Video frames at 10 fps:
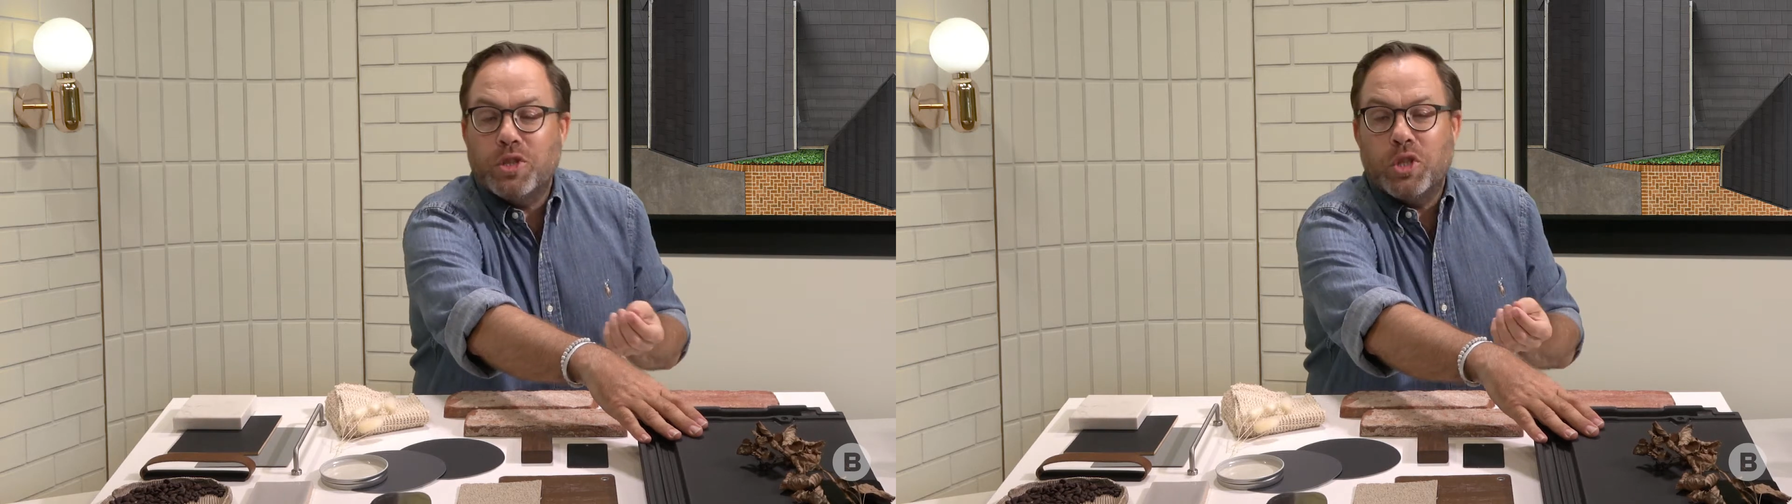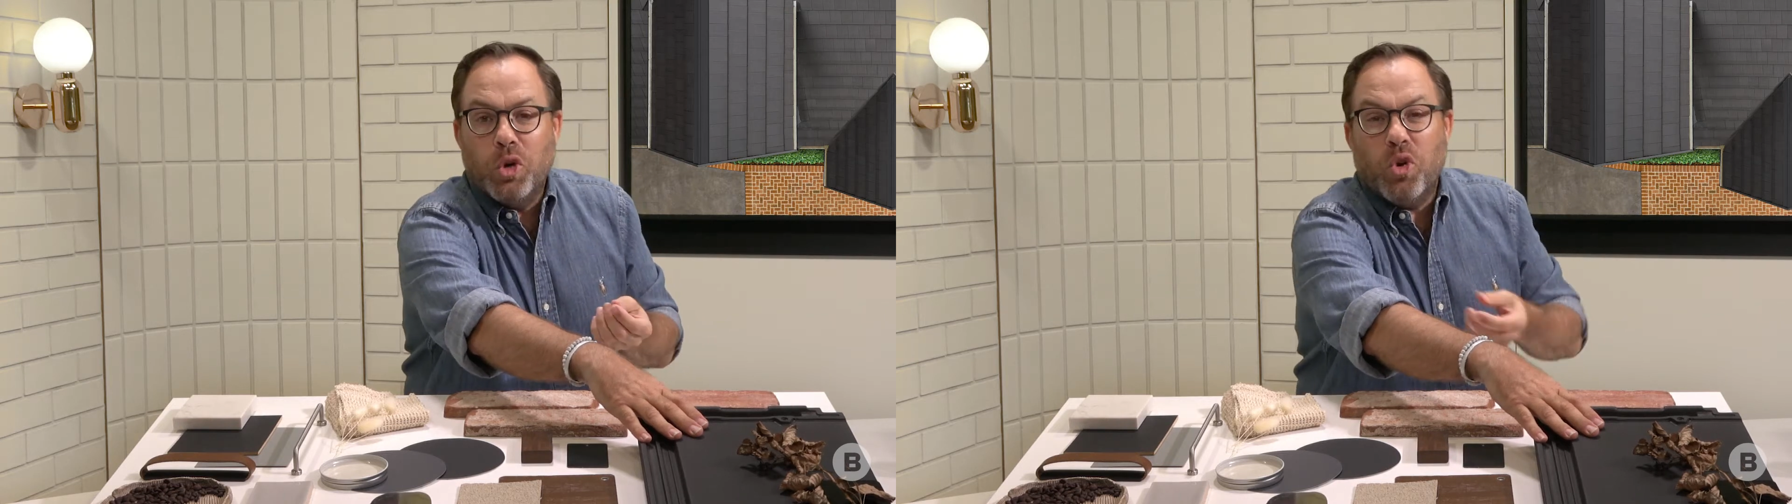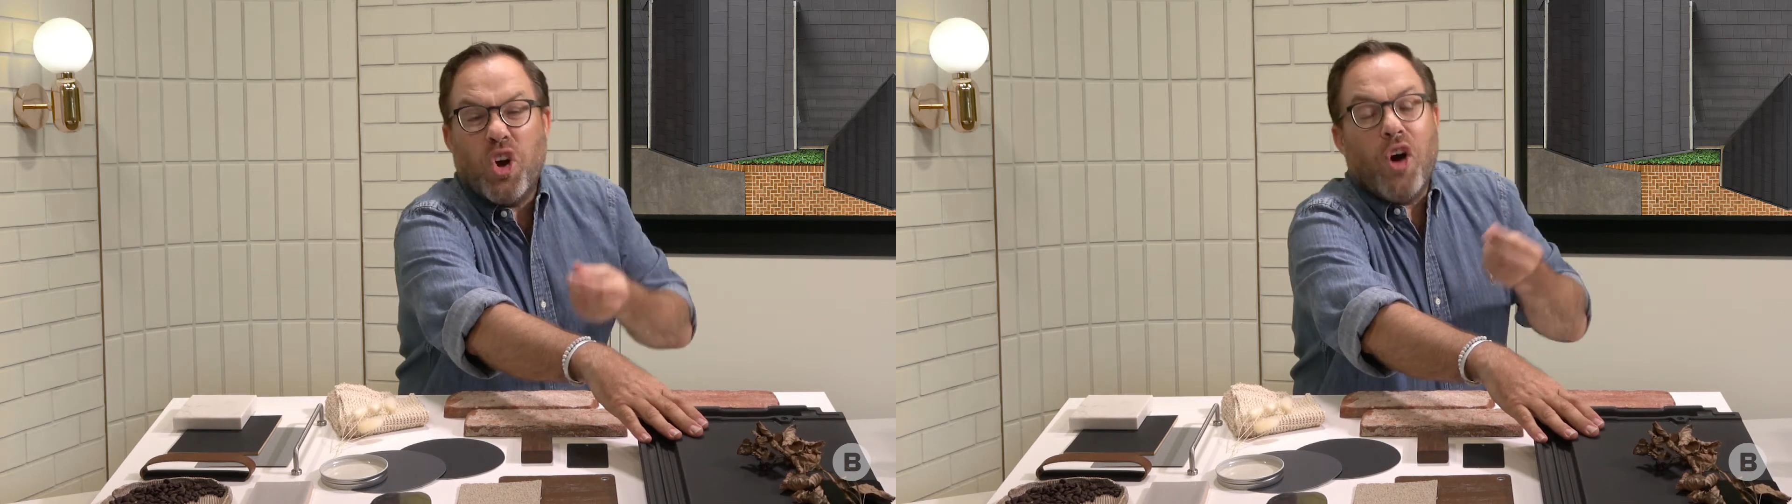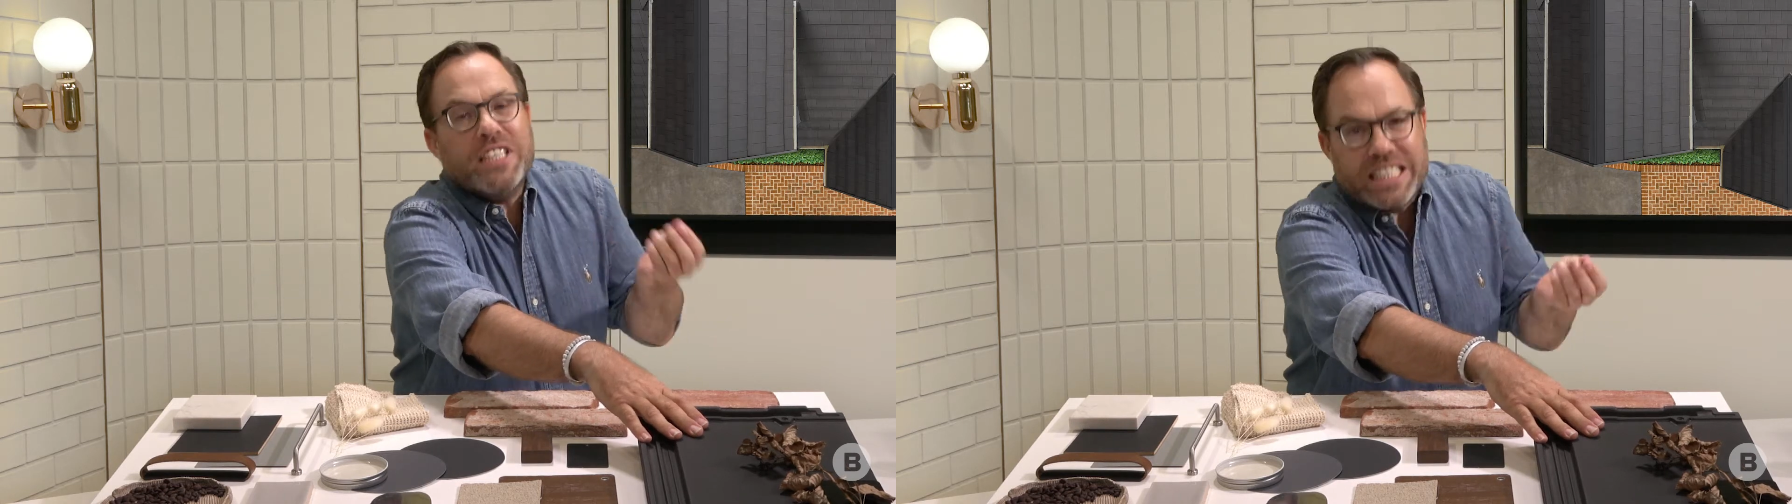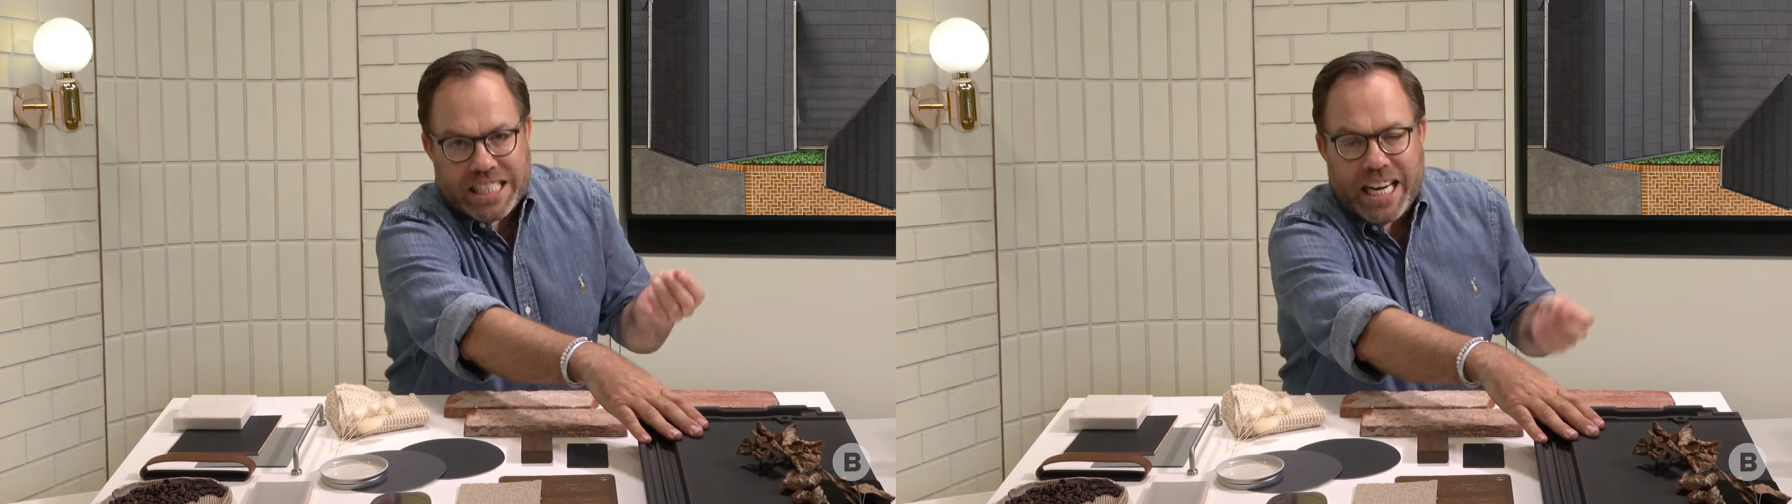the look of
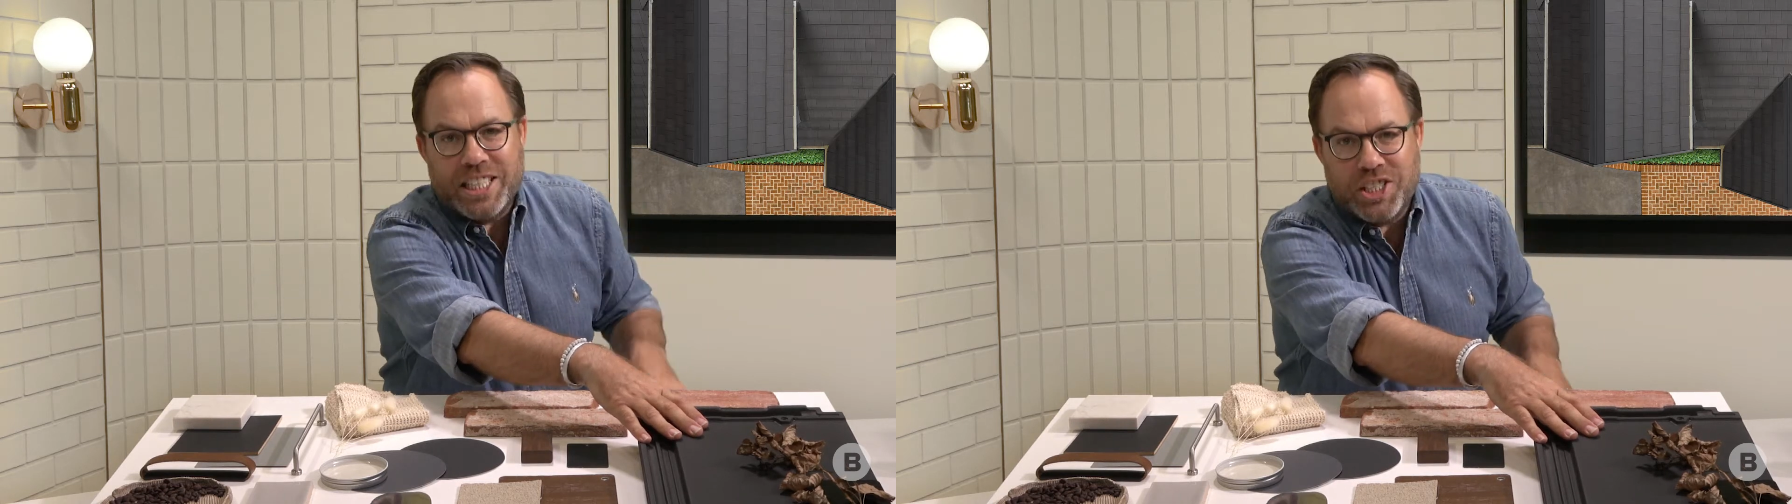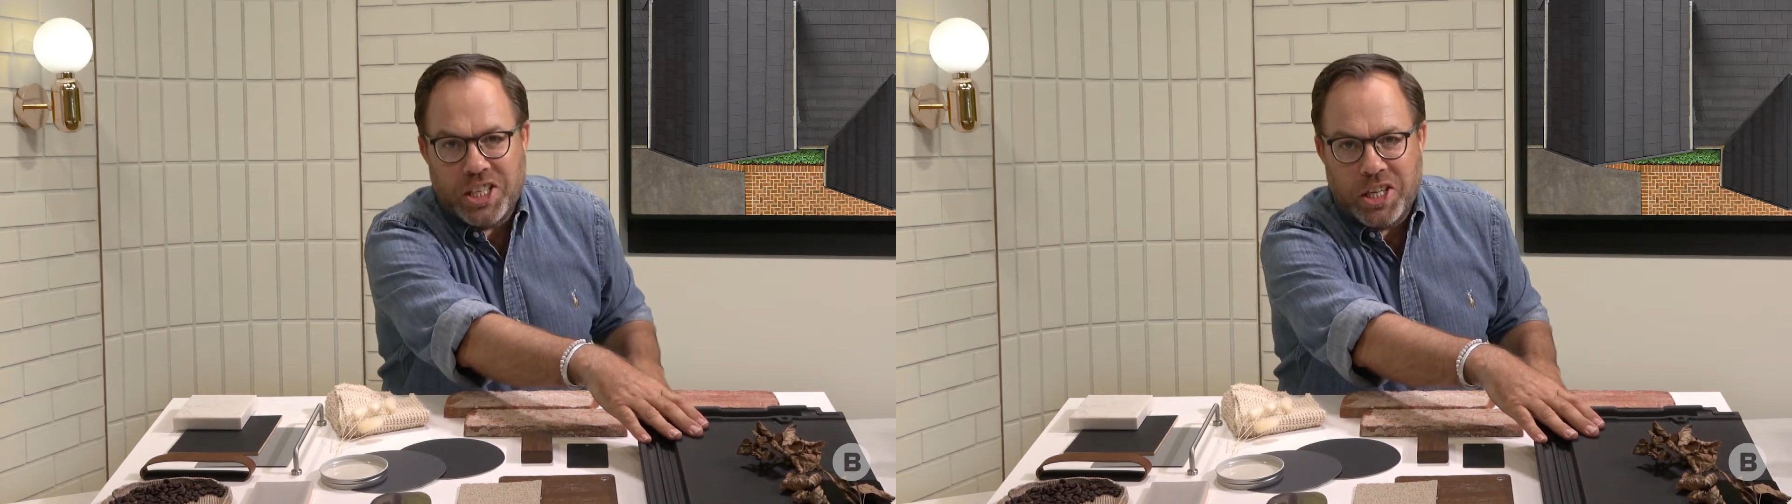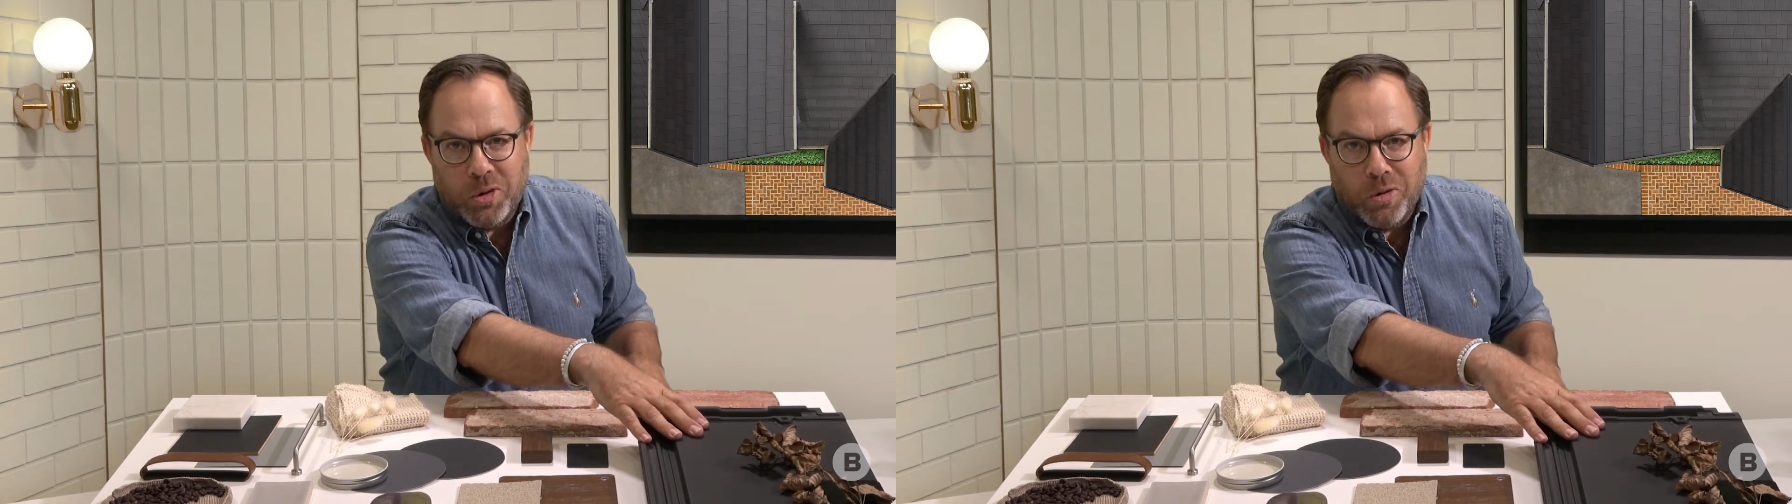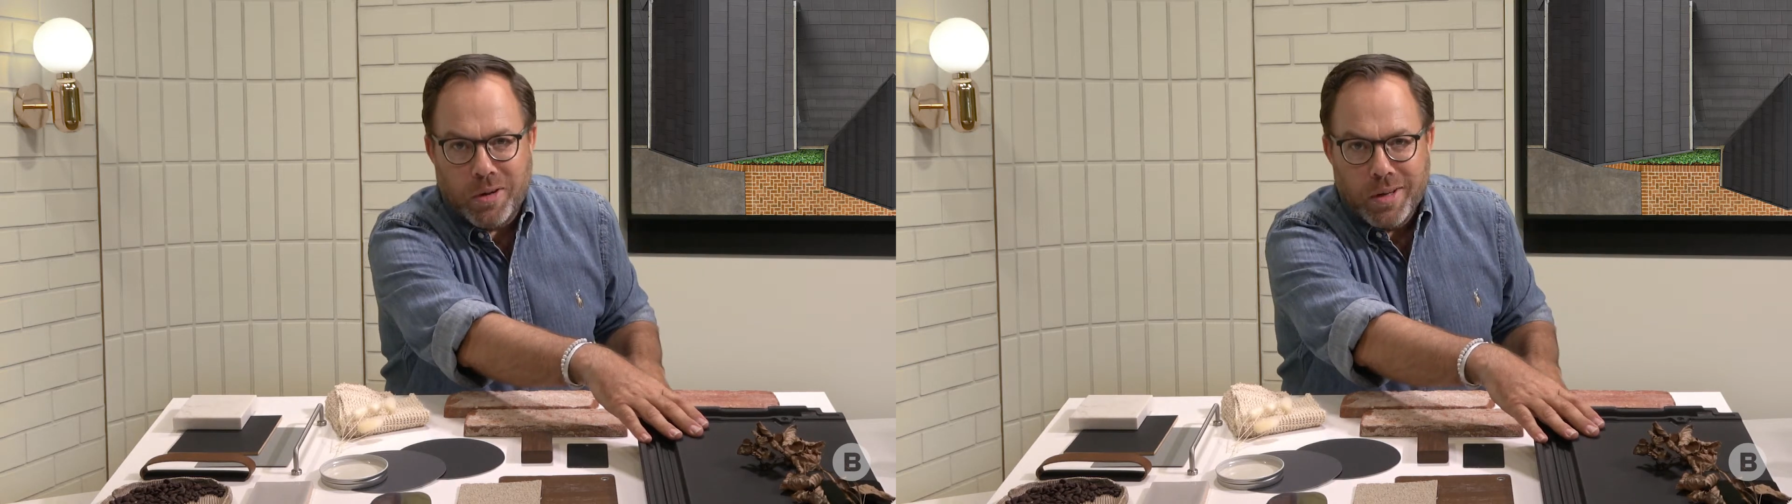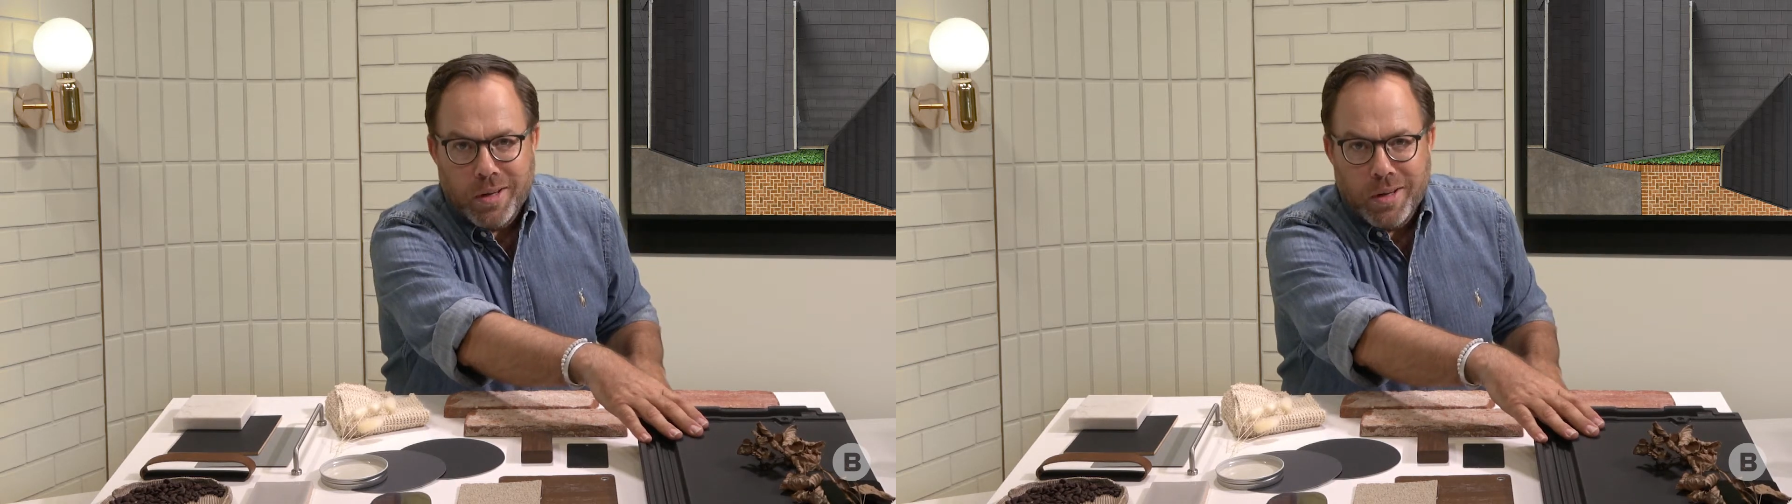a slate shingle.